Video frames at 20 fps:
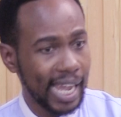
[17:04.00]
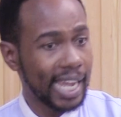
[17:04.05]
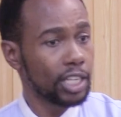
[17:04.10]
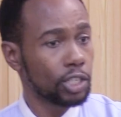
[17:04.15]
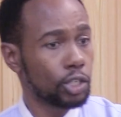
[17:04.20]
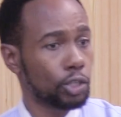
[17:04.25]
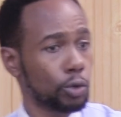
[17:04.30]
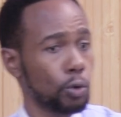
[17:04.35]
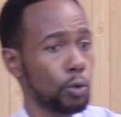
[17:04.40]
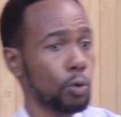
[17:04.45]

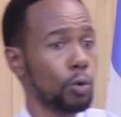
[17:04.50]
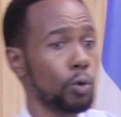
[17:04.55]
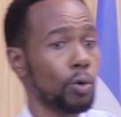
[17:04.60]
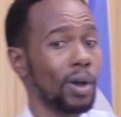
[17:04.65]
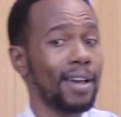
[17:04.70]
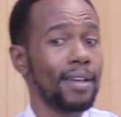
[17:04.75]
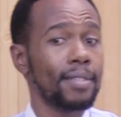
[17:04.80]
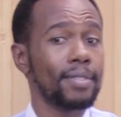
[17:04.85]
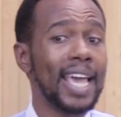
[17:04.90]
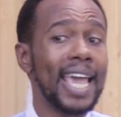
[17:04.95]
into
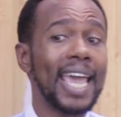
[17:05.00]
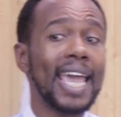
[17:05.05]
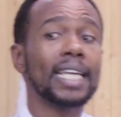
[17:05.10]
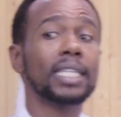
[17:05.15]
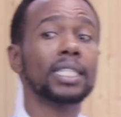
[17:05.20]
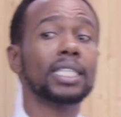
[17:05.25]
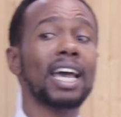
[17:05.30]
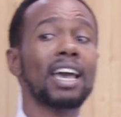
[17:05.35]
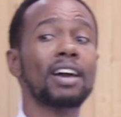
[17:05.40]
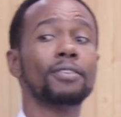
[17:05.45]
the
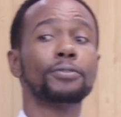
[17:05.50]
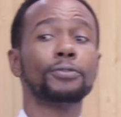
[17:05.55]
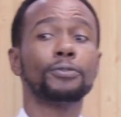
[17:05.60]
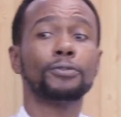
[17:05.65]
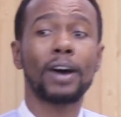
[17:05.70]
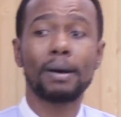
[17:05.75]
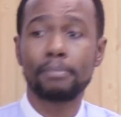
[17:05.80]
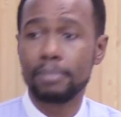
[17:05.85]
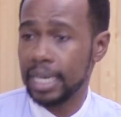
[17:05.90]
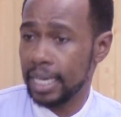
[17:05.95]
entire
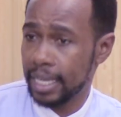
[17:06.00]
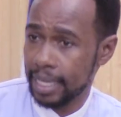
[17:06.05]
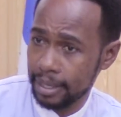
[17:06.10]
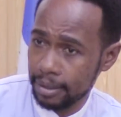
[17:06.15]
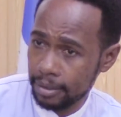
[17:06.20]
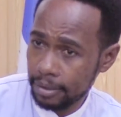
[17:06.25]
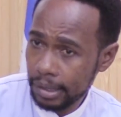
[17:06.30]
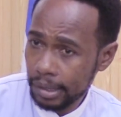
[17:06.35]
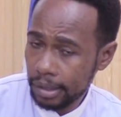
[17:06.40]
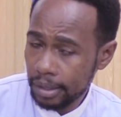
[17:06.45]
family
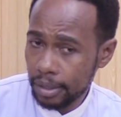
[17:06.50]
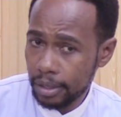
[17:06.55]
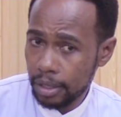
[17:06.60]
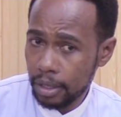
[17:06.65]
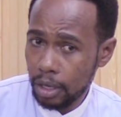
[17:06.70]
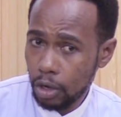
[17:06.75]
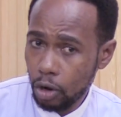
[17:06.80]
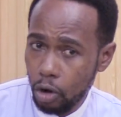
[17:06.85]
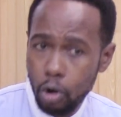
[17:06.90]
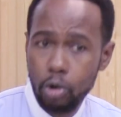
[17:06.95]

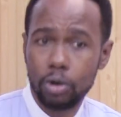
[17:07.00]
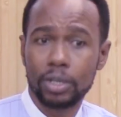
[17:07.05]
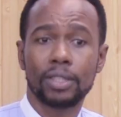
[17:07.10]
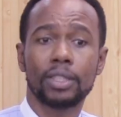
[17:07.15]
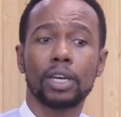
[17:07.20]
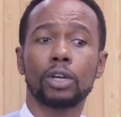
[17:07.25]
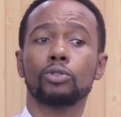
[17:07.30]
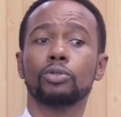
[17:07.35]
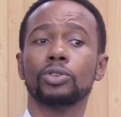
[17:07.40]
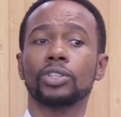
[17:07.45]
called
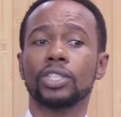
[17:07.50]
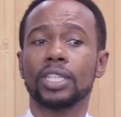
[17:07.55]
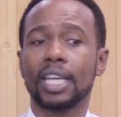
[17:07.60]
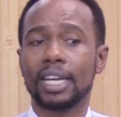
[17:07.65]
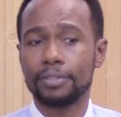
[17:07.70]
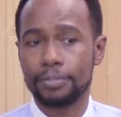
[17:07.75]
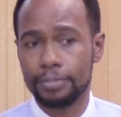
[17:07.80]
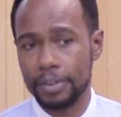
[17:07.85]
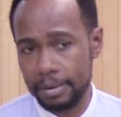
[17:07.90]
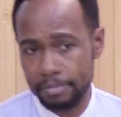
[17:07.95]
the
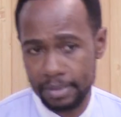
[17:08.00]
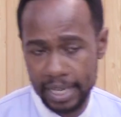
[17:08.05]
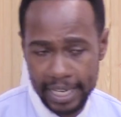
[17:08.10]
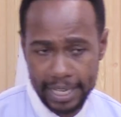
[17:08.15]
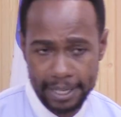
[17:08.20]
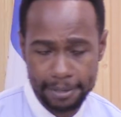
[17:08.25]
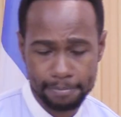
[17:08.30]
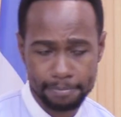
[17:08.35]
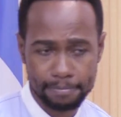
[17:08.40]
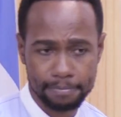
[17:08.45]
Christian
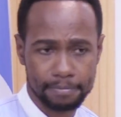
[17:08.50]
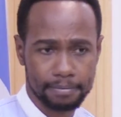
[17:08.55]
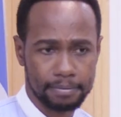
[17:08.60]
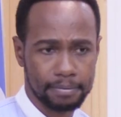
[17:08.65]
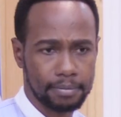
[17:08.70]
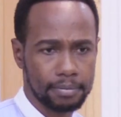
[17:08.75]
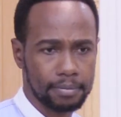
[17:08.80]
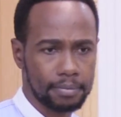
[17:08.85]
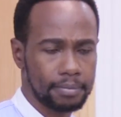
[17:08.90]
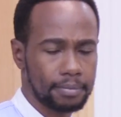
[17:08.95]
family.
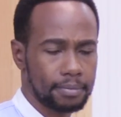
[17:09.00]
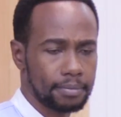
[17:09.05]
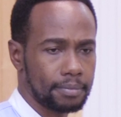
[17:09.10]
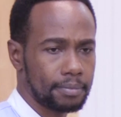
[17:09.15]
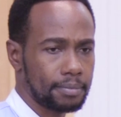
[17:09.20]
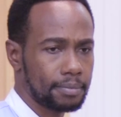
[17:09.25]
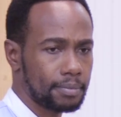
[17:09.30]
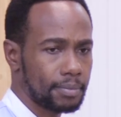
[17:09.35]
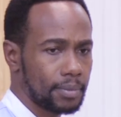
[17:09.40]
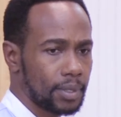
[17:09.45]

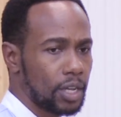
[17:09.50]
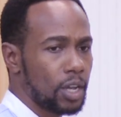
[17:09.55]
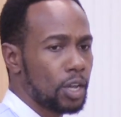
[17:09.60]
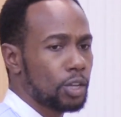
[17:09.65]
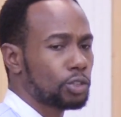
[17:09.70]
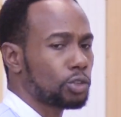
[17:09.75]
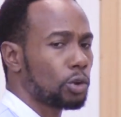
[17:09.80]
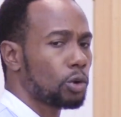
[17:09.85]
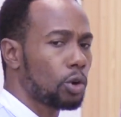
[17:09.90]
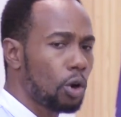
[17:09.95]

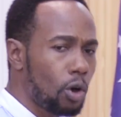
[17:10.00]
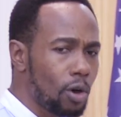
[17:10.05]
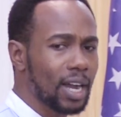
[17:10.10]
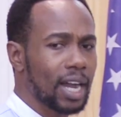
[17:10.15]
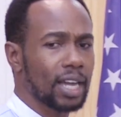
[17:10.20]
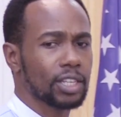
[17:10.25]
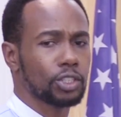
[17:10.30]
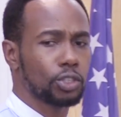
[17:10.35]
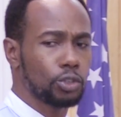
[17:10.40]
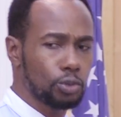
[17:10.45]
So long
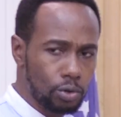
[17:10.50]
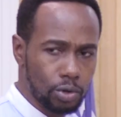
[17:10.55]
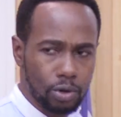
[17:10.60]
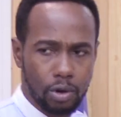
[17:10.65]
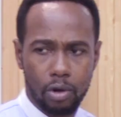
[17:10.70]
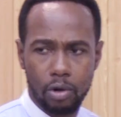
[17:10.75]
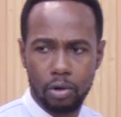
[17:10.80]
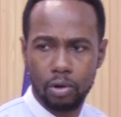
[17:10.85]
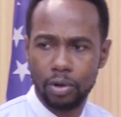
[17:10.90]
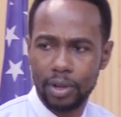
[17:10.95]
as you
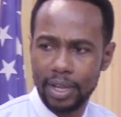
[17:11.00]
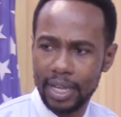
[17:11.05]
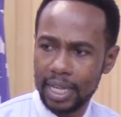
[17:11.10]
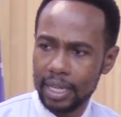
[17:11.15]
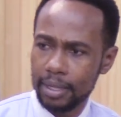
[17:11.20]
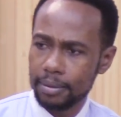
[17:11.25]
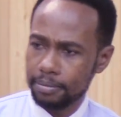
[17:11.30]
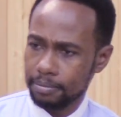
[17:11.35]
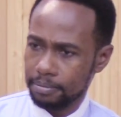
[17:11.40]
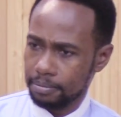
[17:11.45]
know
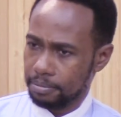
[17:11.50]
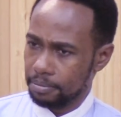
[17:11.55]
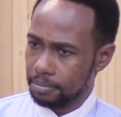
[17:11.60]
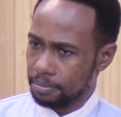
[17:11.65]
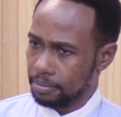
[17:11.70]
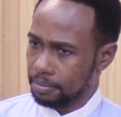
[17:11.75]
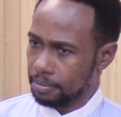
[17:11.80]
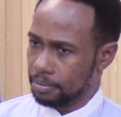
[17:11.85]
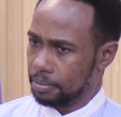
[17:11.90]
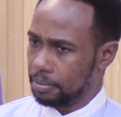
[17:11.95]

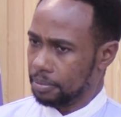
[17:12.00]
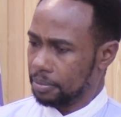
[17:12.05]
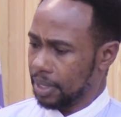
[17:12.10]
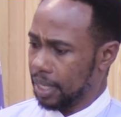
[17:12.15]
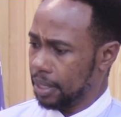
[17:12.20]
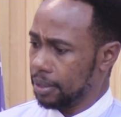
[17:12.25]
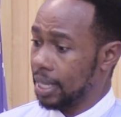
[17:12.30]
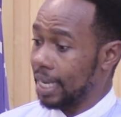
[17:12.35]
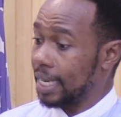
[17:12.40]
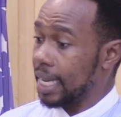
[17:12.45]

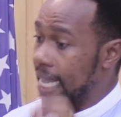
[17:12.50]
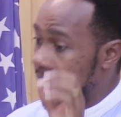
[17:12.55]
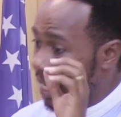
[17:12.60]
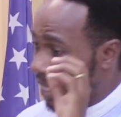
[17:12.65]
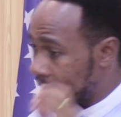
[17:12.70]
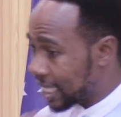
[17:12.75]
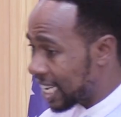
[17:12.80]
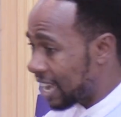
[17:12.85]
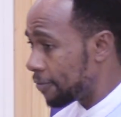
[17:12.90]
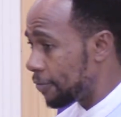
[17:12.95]
that he
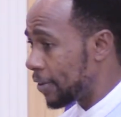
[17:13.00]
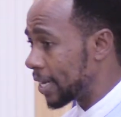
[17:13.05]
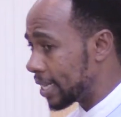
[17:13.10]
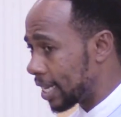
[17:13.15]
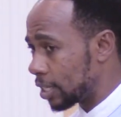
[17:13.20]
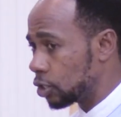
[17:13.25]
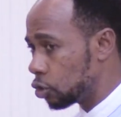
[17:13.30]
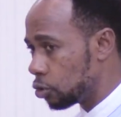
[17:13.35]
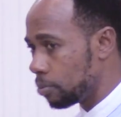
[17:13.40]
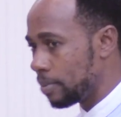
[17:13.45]
suffered
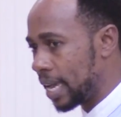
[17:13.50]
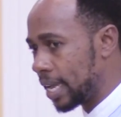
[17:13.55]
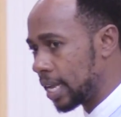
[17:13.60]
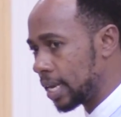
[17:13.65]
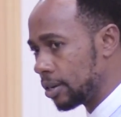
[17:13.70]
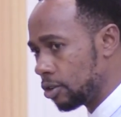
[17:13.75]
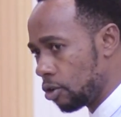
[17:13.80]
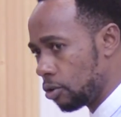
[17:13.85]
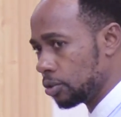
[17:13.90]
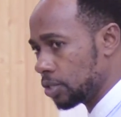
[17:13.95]
that you may
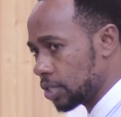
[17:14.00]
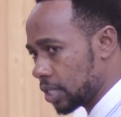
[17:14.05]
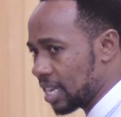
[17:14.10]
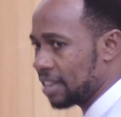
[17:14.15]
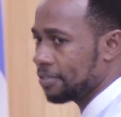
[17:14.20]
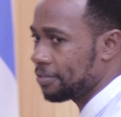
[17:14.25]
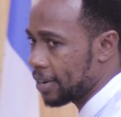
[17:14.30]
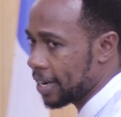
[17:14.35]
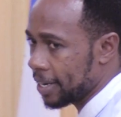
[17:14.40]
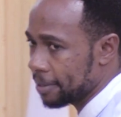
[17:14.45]
not
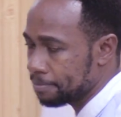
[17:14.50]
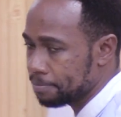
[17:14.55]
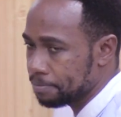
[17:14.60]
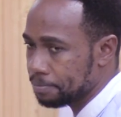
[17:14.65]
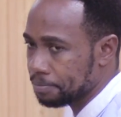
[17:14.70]
suffer,